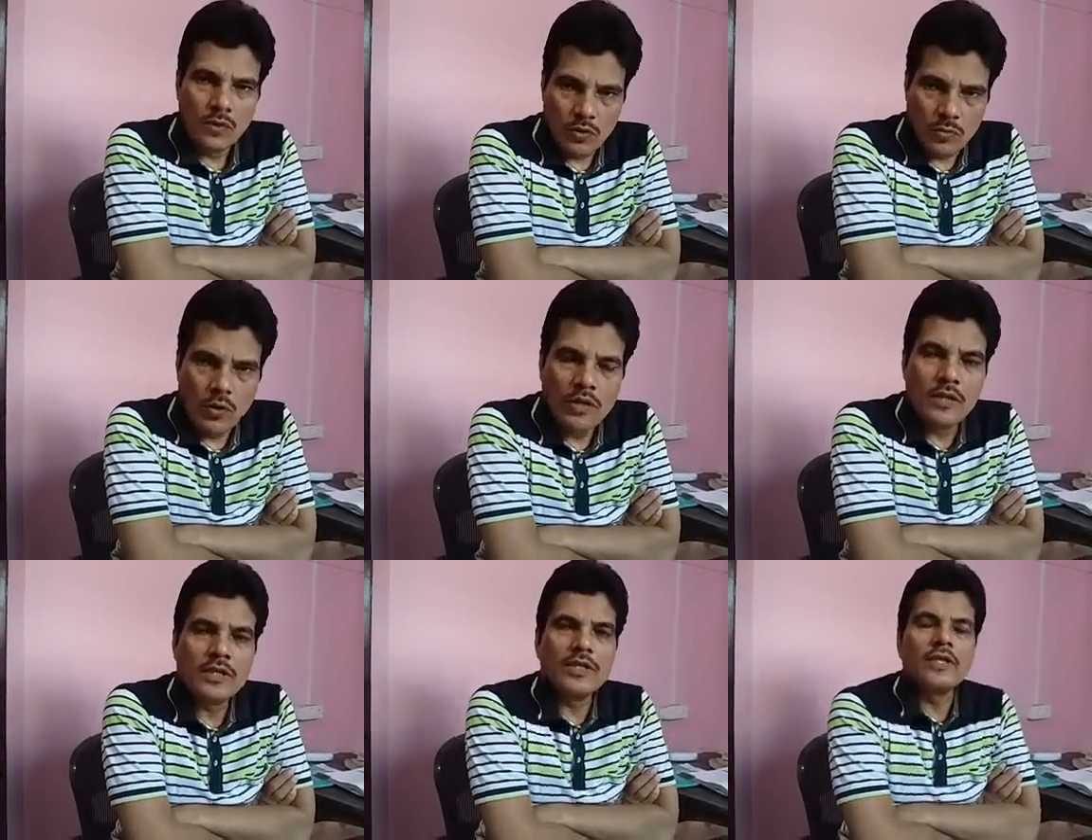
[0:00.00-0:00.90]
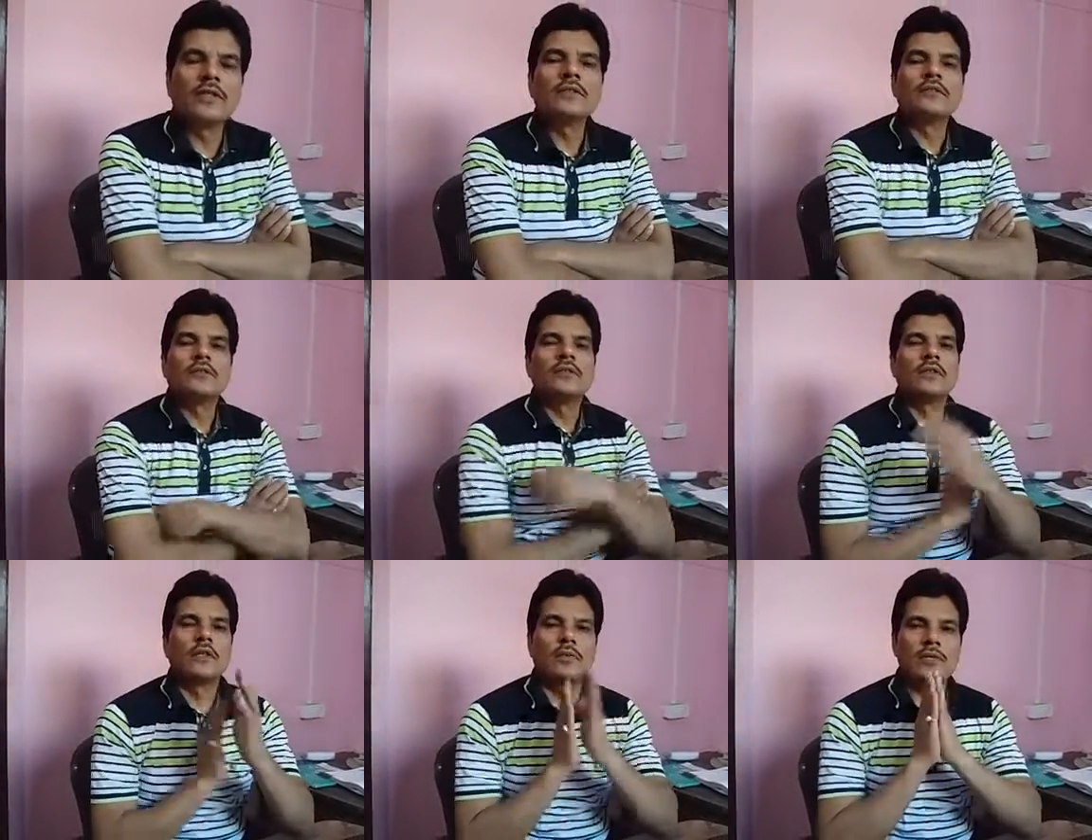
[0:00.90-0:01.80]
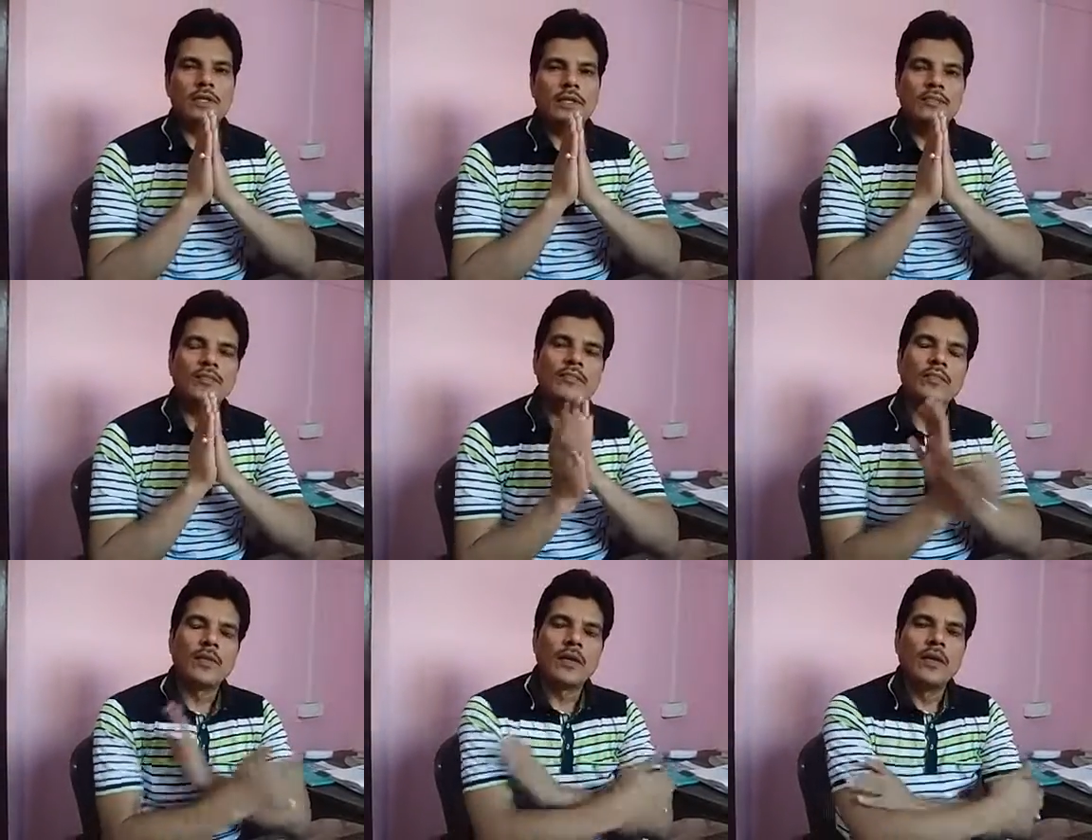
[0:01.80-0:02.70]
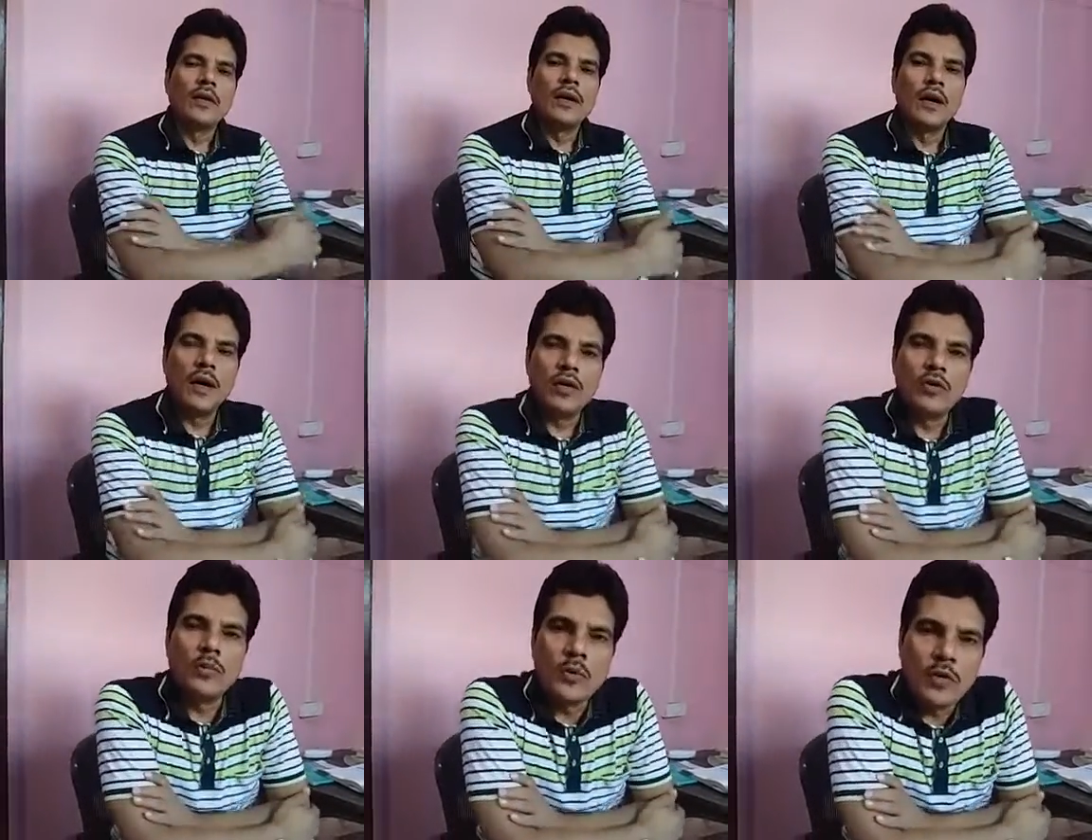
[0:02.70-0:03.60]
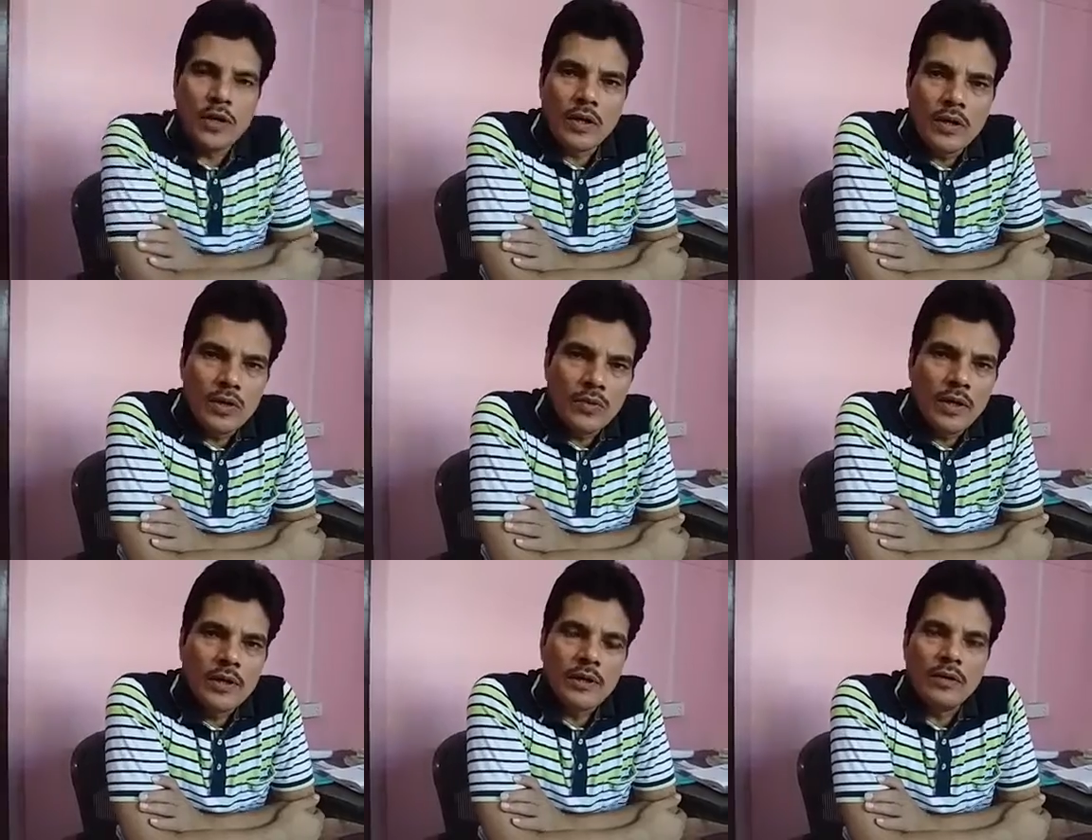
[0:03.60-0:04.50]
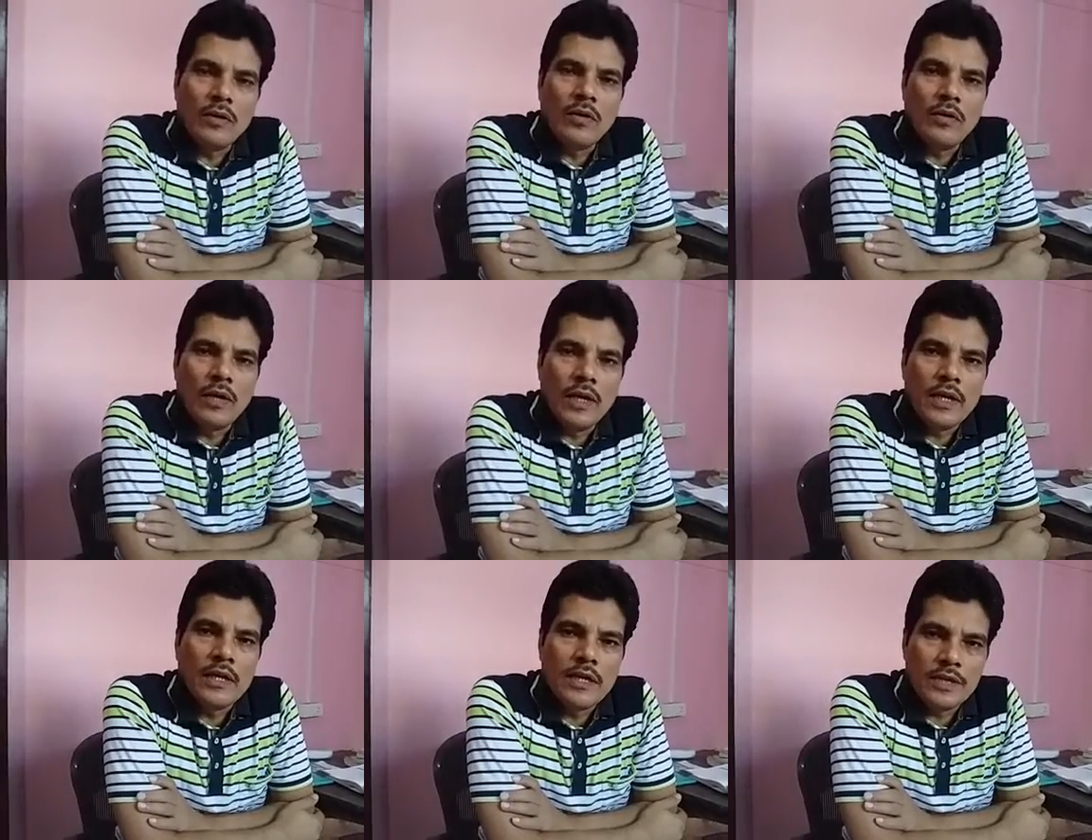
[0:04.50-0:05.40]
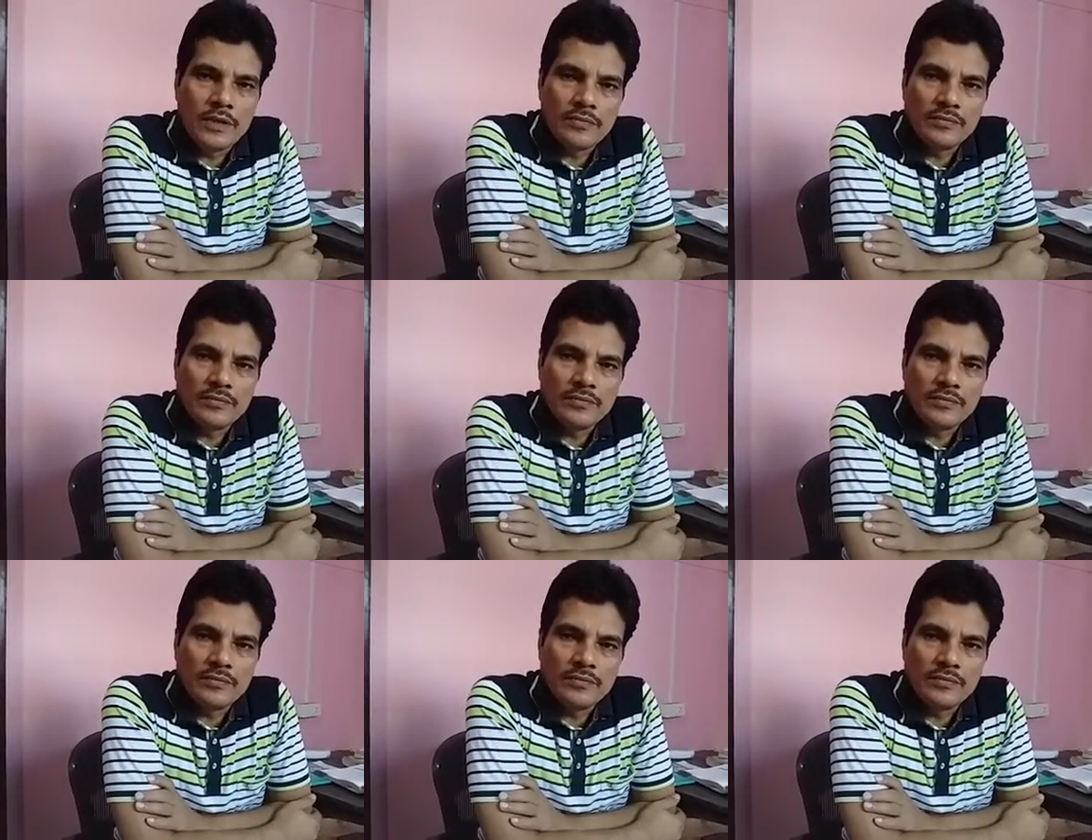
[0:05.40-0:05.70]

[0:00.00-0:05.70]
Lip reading: Good morning, children. Namaste. I hope you are enjoying online teaching.